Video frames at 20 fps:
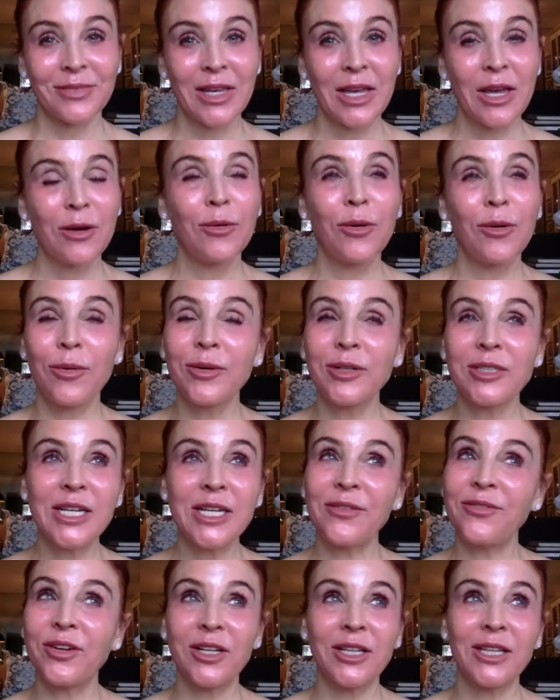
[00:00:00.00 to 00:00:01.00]
Well, we're
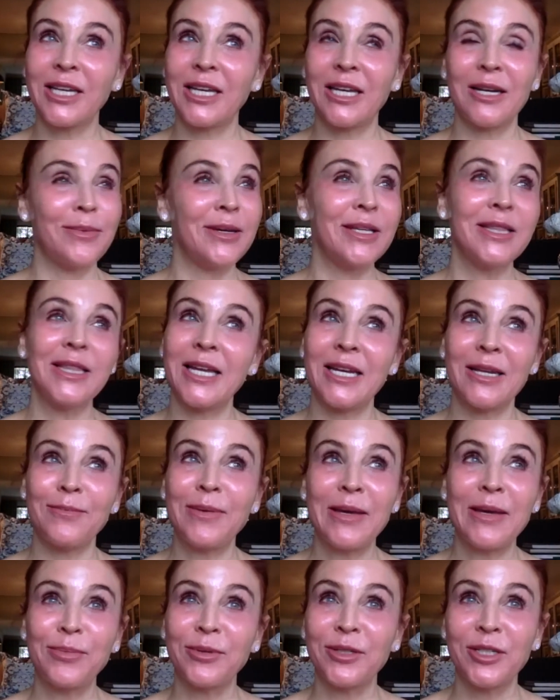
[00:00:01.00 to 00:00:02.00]
definitely going to be letting
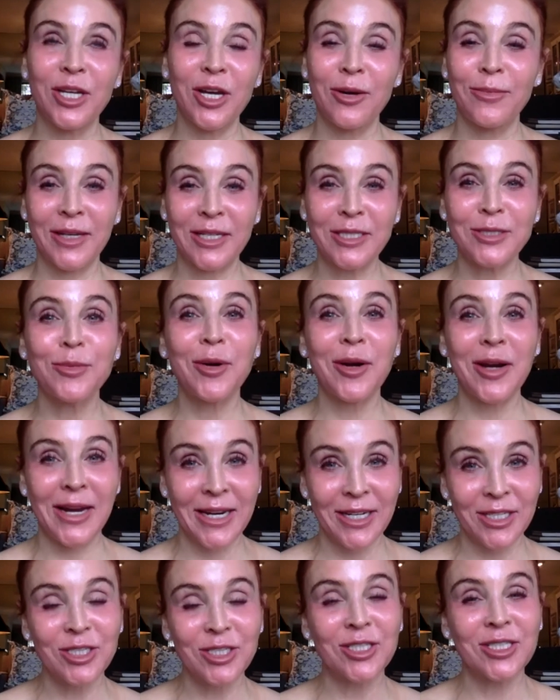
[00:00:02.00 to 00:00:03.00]
people know because we're
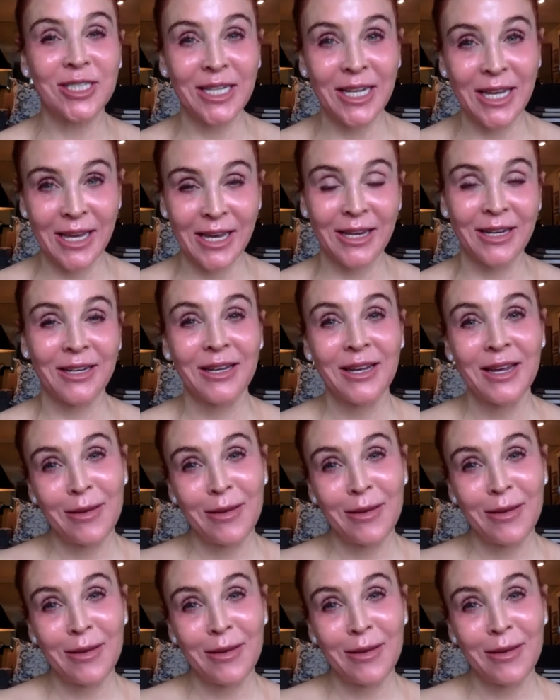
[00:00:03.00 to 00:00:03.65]
anxious to get